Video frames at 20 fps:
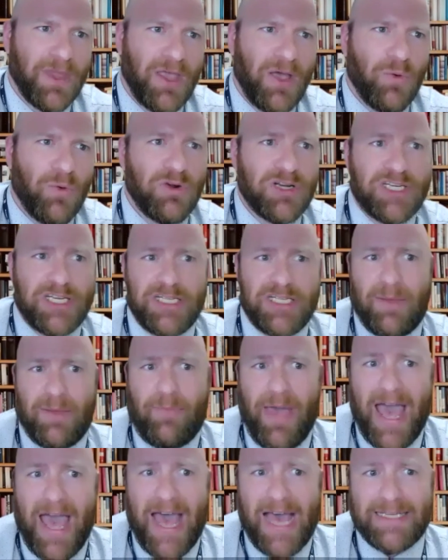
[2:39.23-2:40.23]
which in the
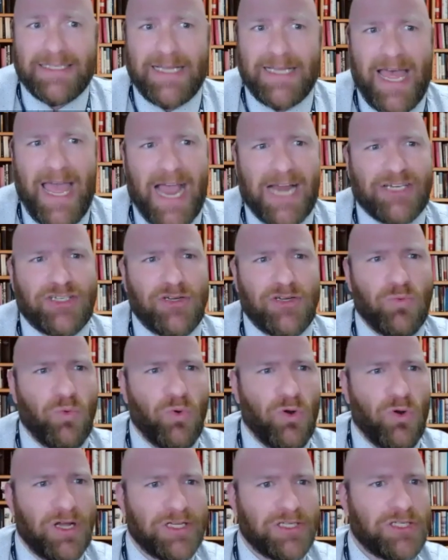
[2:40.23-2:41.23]
past I actually
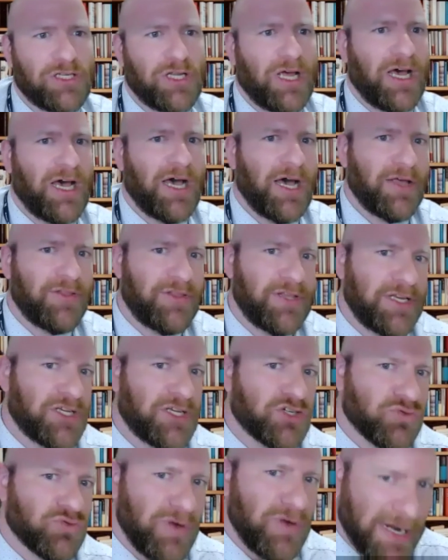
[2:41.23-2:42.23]
was the
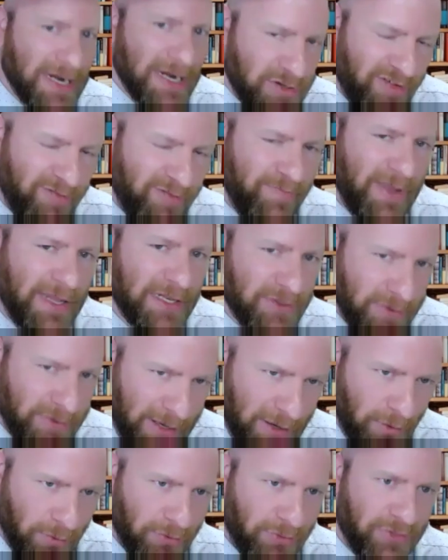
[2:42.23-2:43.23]
director of mental
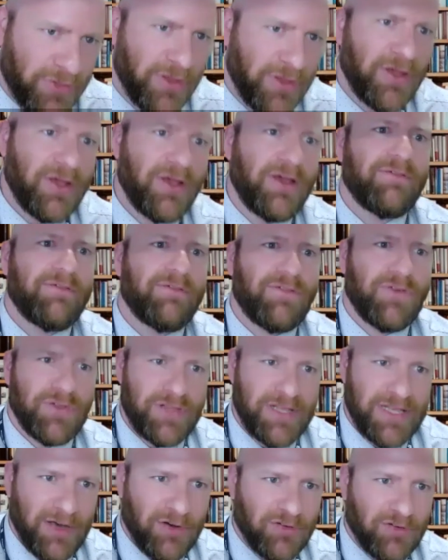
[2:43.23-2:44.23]
health for
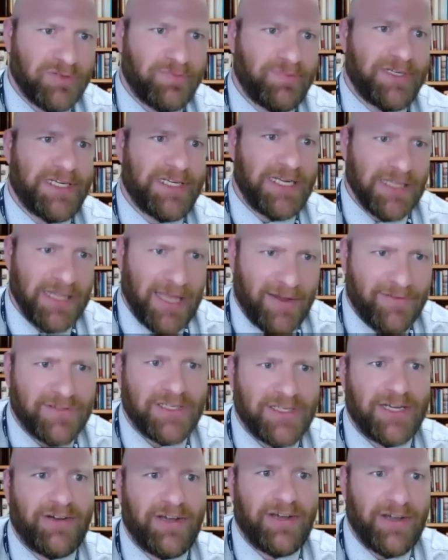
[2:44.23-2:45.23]
the LGBT Life
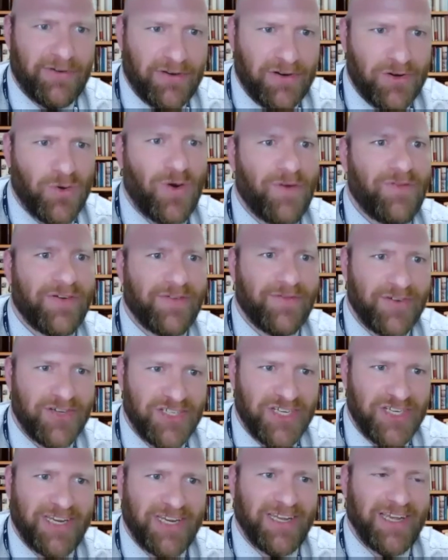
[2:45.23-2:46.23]
Center here in Norfolk,
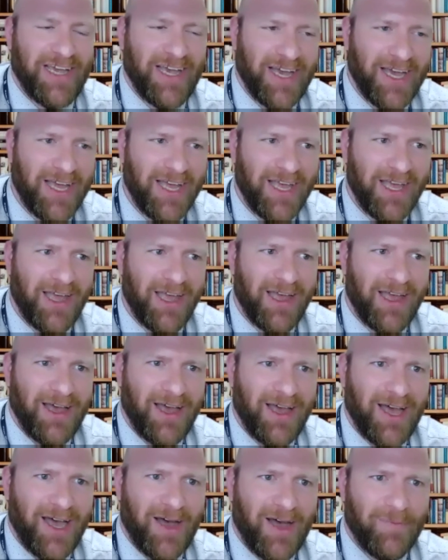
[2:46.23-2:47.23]
Virginia,
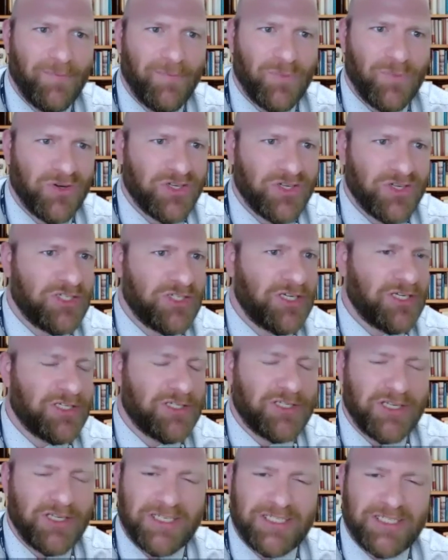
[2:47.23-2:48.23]
which is
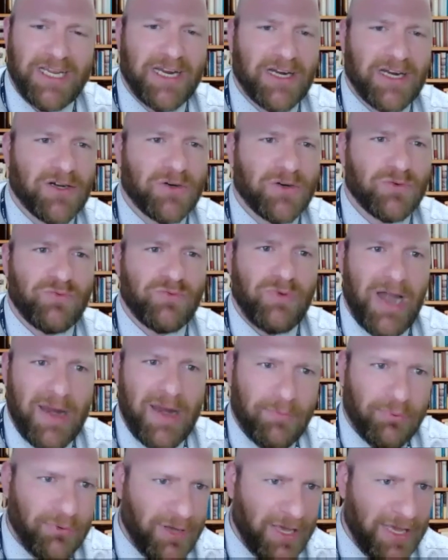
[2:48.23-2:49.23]
just a great
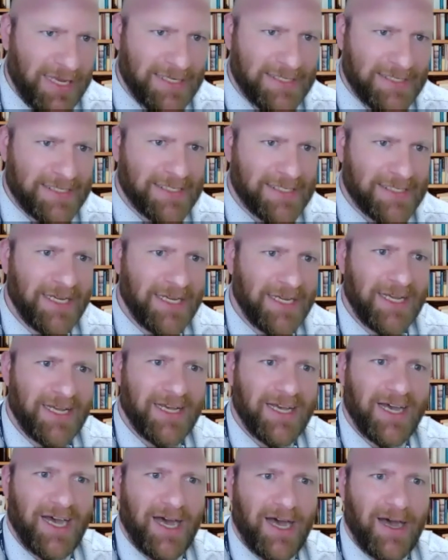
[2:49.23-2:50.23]
place
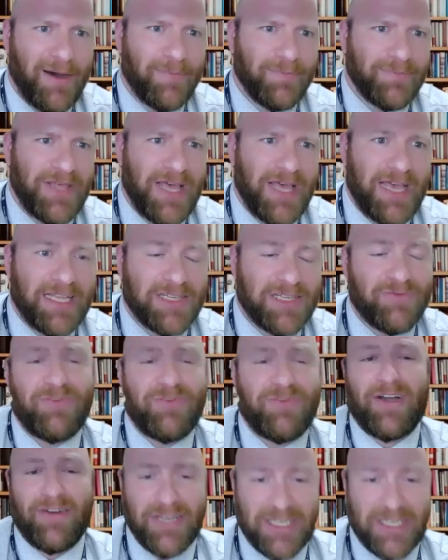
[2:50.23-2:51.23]
that is
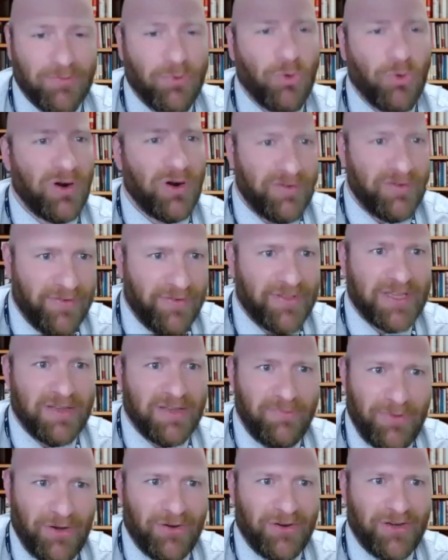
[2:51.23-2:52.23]
very supportive of the
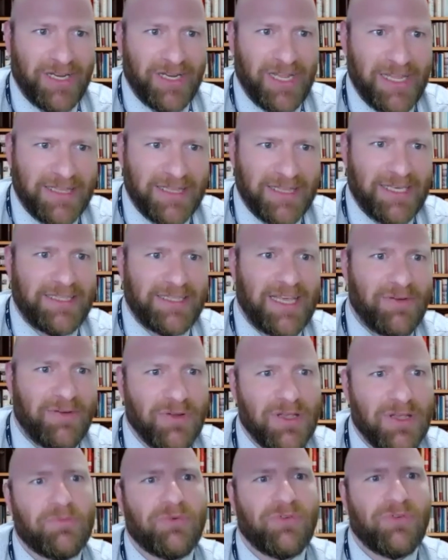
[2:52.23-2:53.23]
community, and they
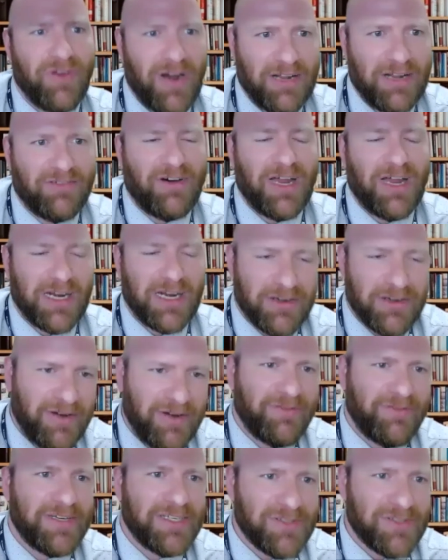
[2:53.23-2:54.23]
really provide a lot of great
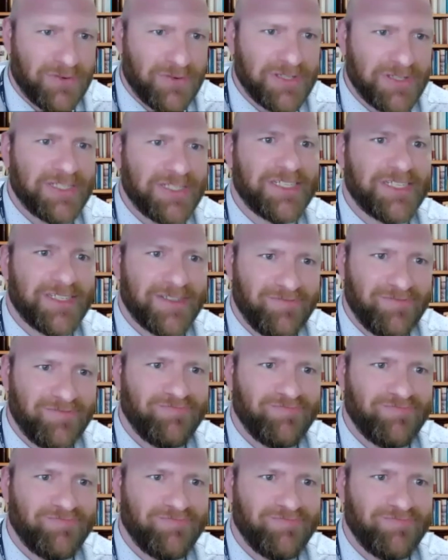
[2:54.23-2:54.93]
resources.